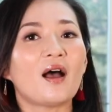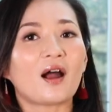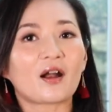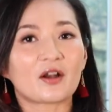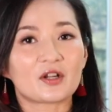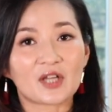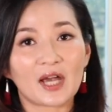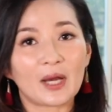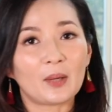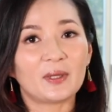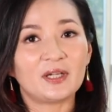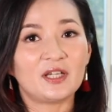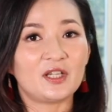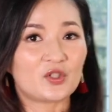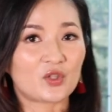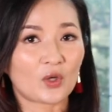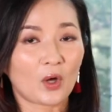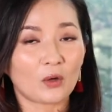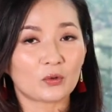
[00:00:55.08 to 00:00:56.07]
our
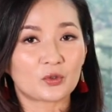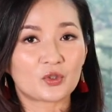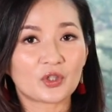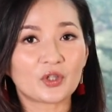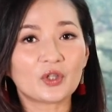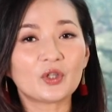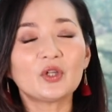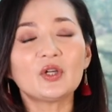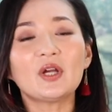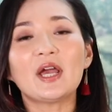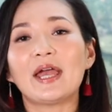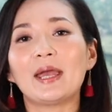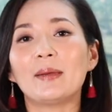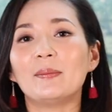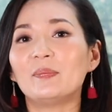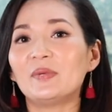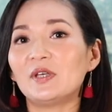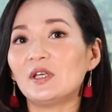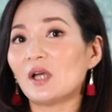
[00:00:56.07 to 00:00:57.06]
Taiwanese culture
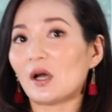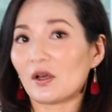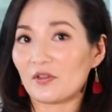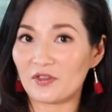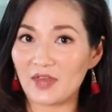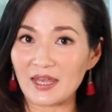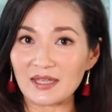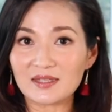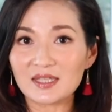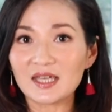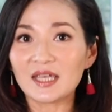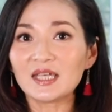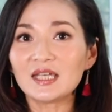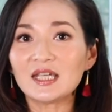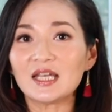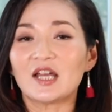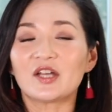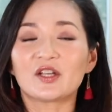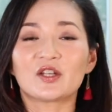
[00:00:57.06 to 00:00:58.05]
and be
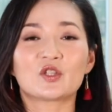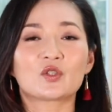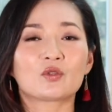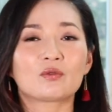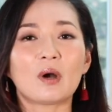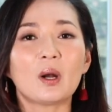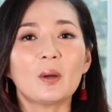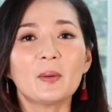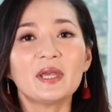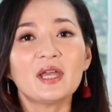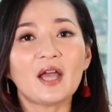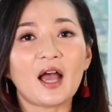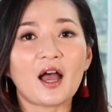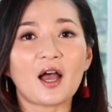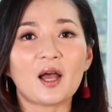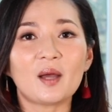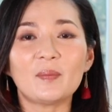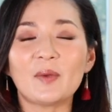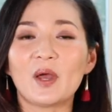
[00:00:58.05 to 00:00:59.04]
authentic because growing
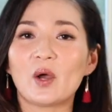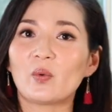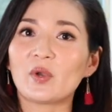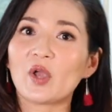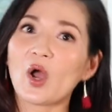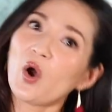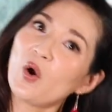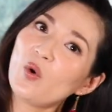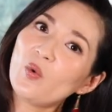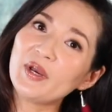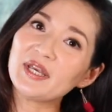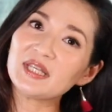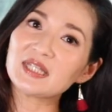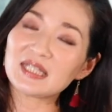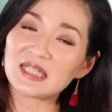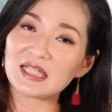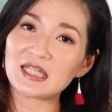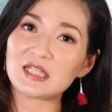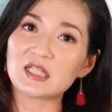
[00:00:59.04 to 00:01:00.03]
up, we always
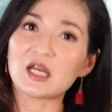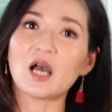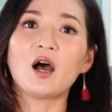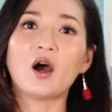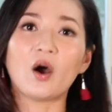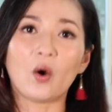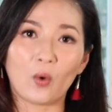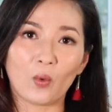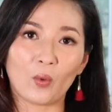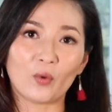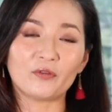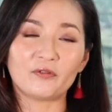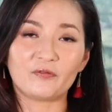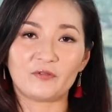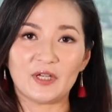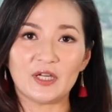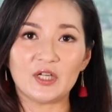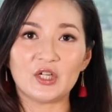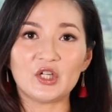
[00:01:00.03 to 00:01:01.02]
eat a whole
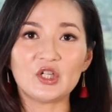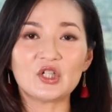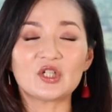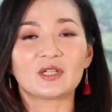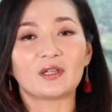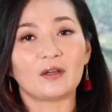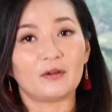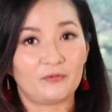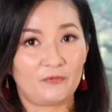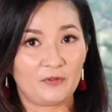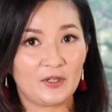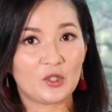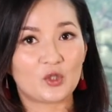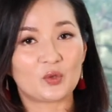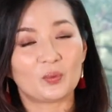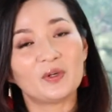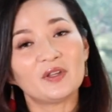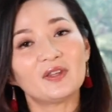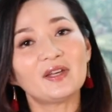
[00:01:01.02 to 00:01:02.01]
fish, a
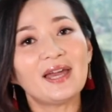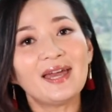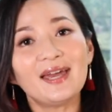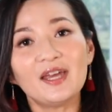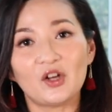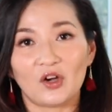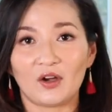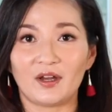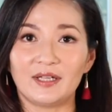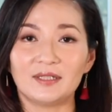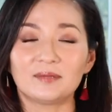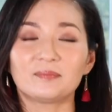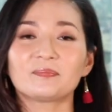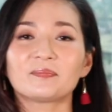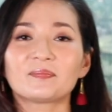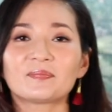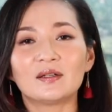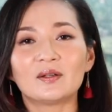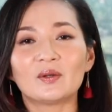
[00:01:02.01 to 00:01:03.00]
fish with a head on.
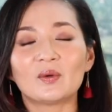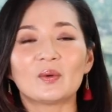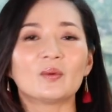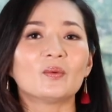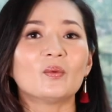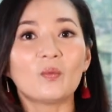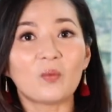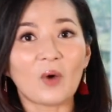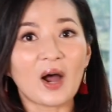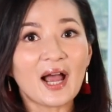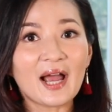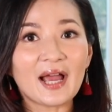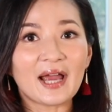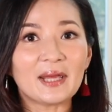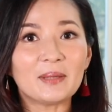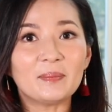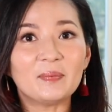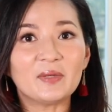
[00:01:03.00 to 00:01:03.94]
Why?